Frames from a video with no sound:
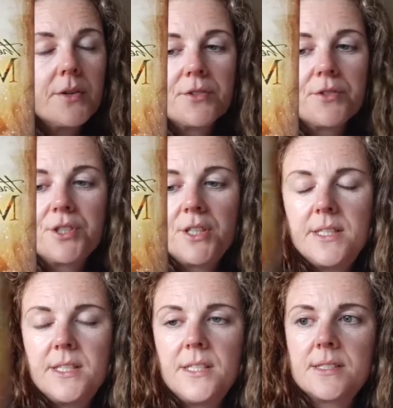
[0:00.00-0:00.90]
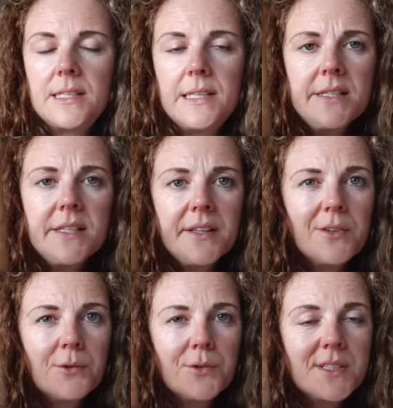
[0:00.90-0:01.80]
So she's the lady, I think, that
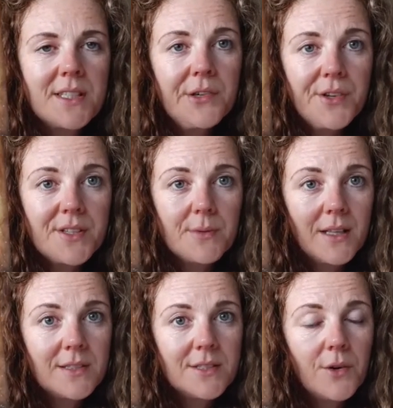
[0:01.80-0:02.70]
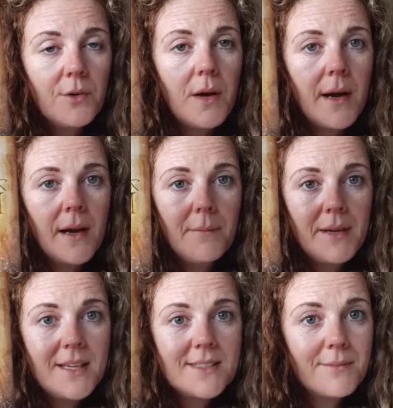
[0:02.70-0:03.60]
wrote The Secret as well. So
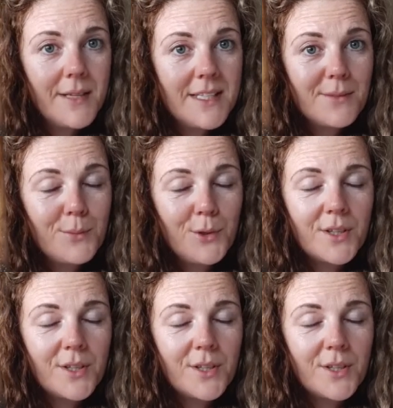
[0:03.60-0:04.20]
amazing book.